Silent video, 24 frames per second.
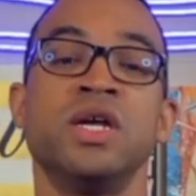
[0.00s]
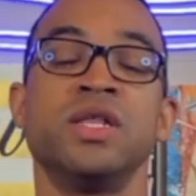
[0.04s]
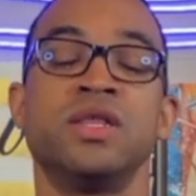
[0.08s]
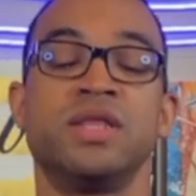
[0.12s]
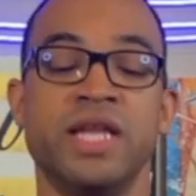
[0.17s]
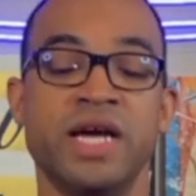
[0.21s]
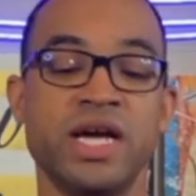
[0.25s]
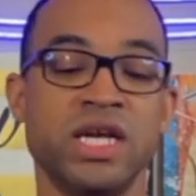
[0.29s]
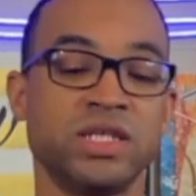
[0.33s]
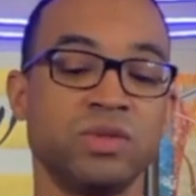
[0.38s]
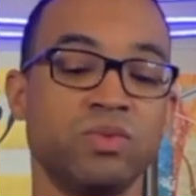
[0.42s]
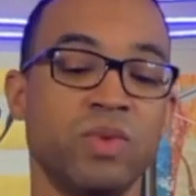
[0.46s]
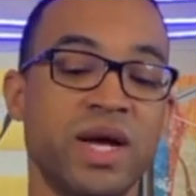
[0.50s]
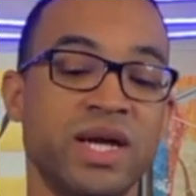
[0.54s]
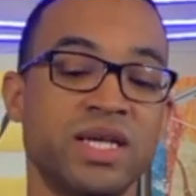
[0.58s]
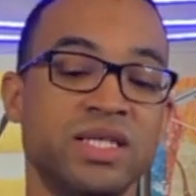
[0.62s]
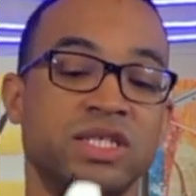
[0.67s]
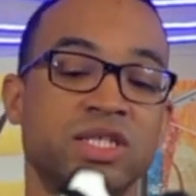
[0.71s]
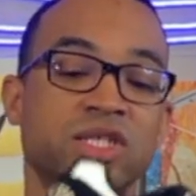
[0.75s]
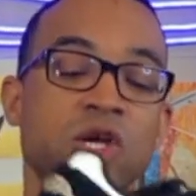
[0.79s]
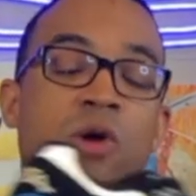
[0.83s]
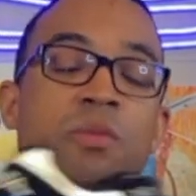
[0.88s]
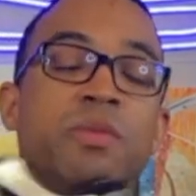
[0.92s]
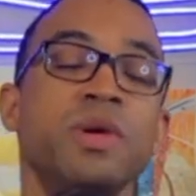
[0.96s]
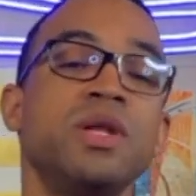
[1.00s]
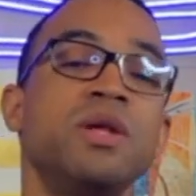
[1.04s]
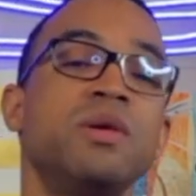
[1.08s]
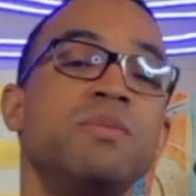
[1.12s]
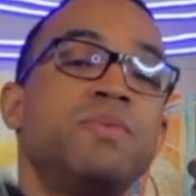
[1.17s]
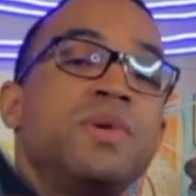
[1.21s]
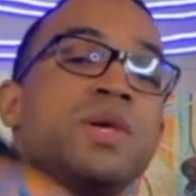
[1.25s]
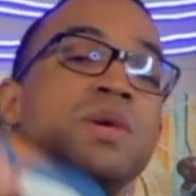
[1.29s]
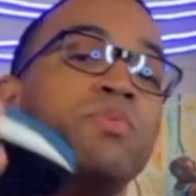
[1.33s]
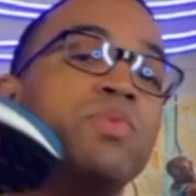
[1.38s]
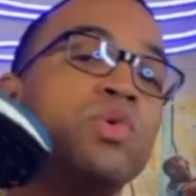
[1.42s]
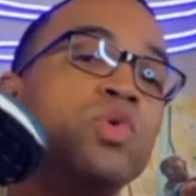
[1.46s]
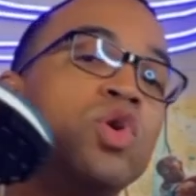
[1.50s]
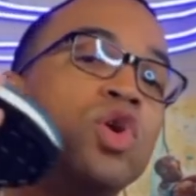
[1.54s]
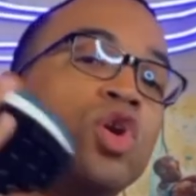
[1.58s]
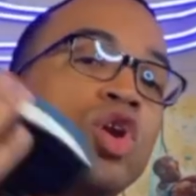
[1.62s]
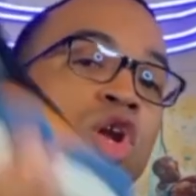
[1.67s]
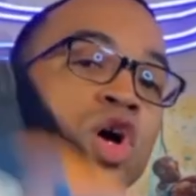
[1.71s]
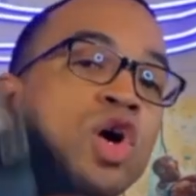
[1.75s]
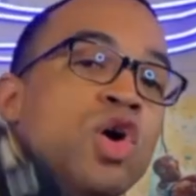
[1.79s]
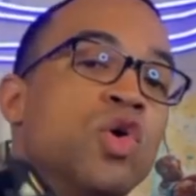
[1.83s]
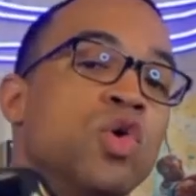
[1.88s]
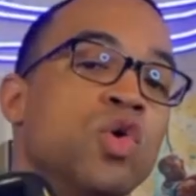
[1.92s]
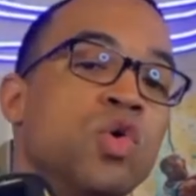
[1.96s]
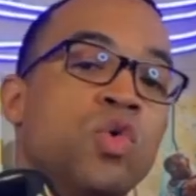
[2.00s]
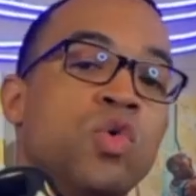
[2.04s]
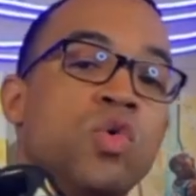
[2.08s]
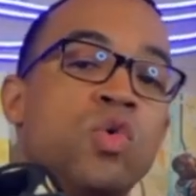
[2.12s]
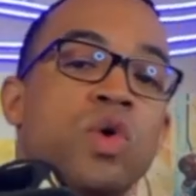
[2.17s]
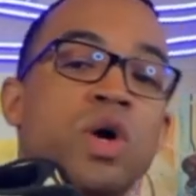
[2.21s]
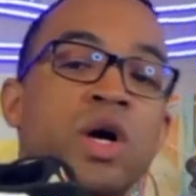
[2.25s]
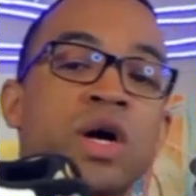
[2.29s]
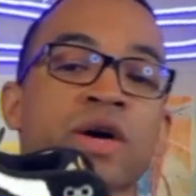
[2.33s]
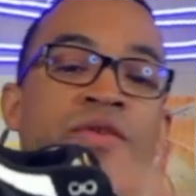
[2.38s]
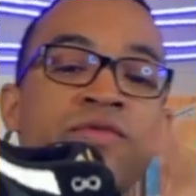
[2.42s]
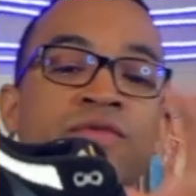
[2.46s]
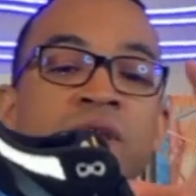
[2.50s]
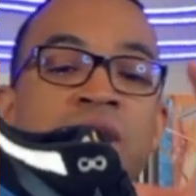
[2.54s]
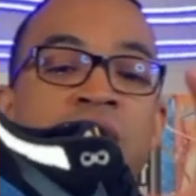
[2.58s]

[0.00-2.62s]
That's why so many people know of the